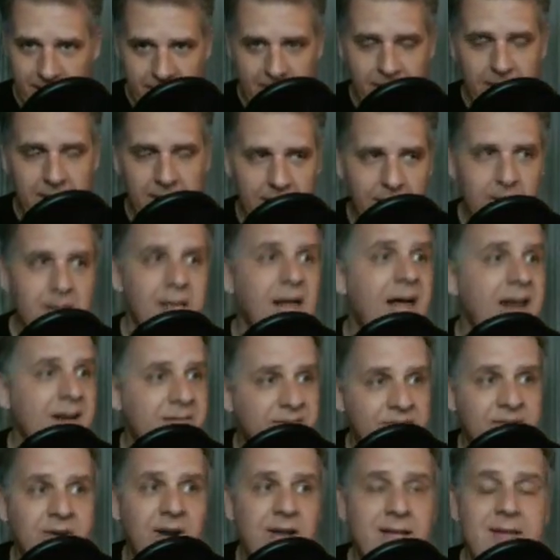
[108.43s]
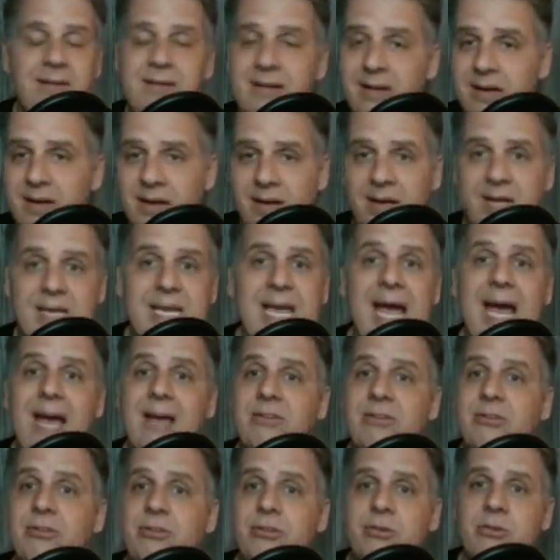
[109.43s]
uh, a lot of friends and, and
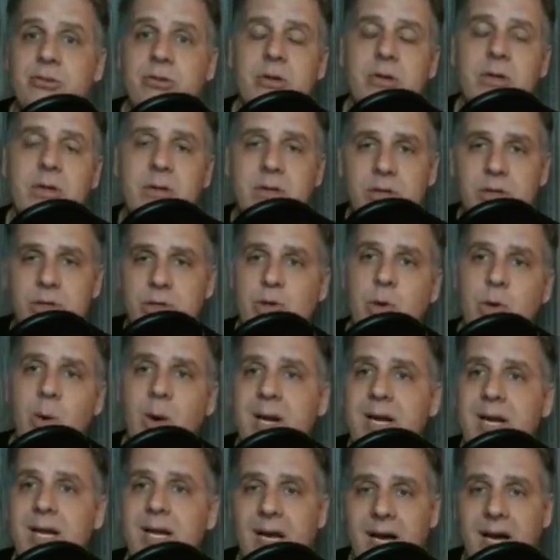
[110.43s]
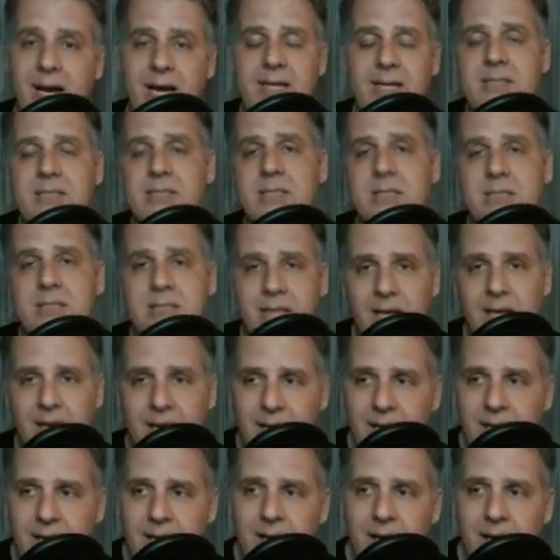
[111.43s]
guests joining us
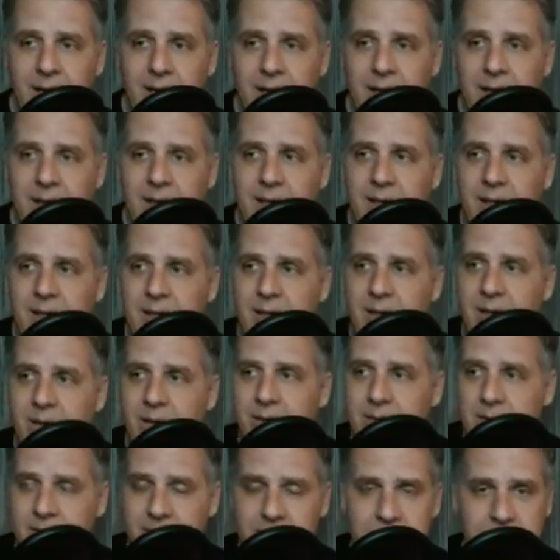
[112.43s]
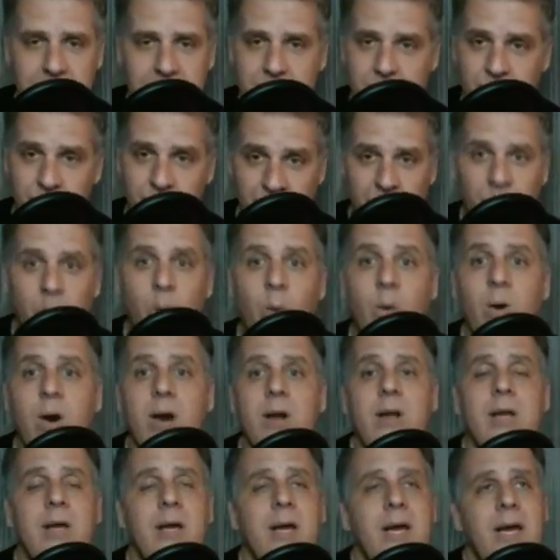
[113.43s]
in uh, you know to, to
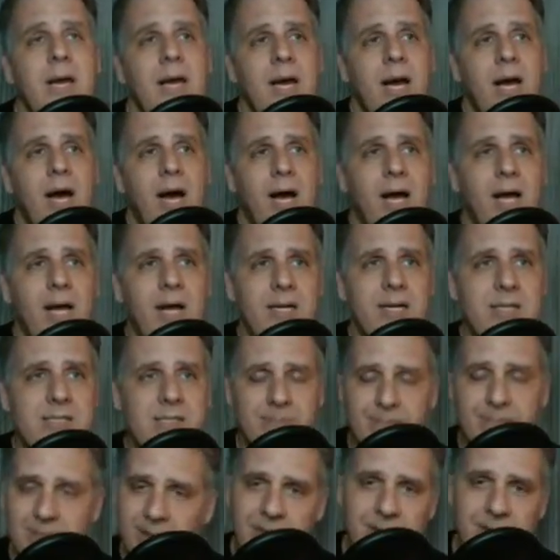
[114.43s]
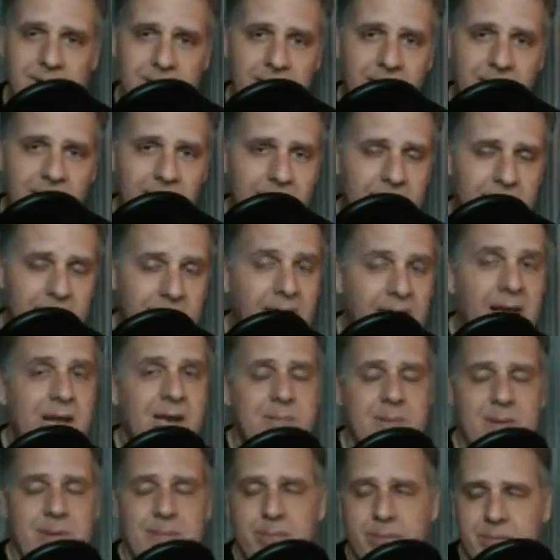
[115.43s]
record uh, some a lot, a lot
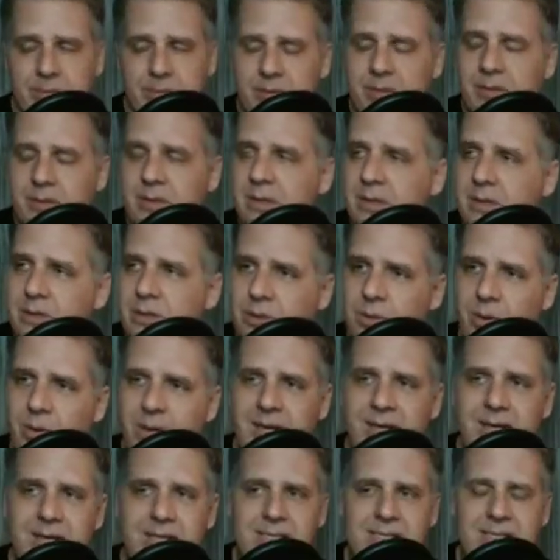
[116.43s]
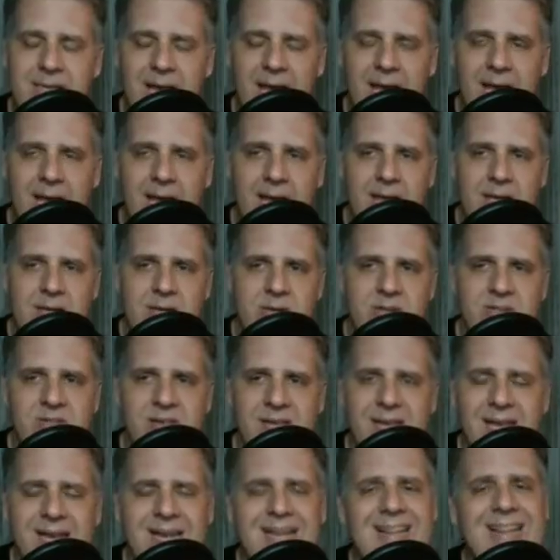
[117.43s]
of people joining us and
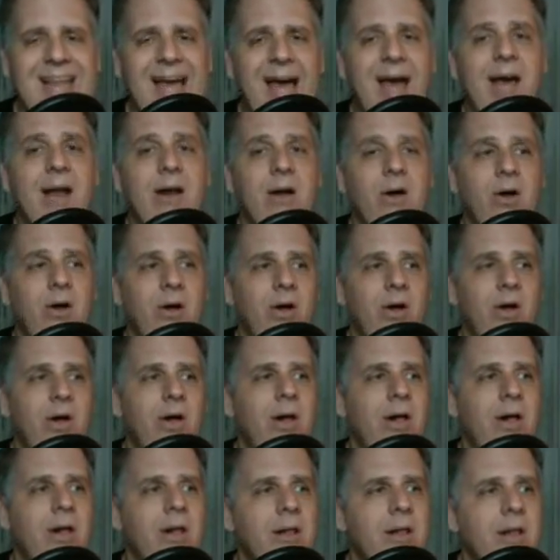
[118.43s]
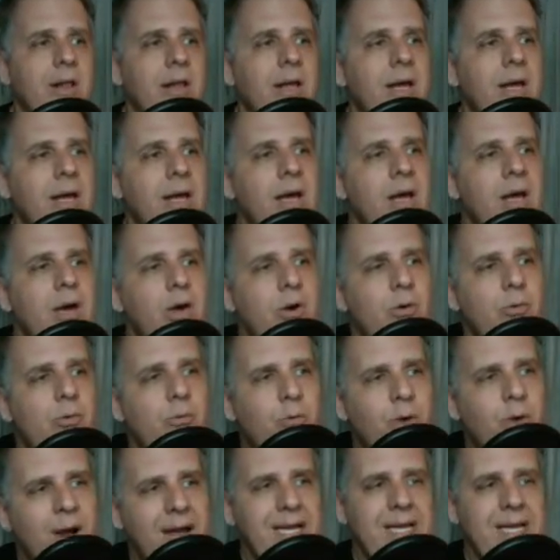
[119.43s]
just getting that all
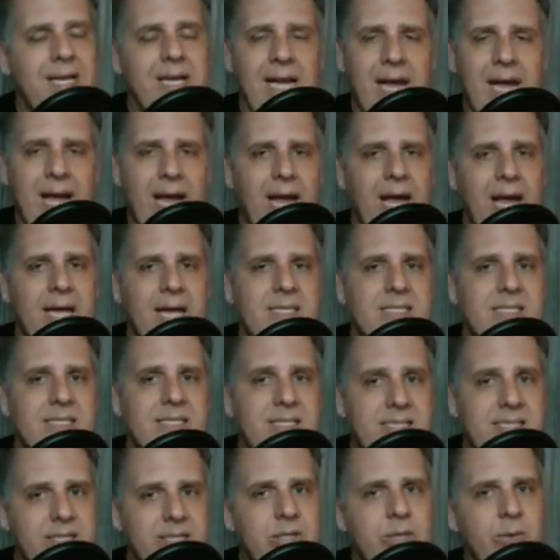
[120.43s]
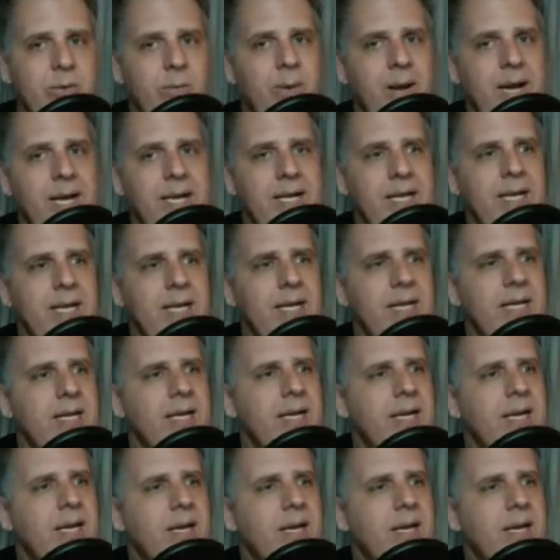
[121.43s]
ready and situated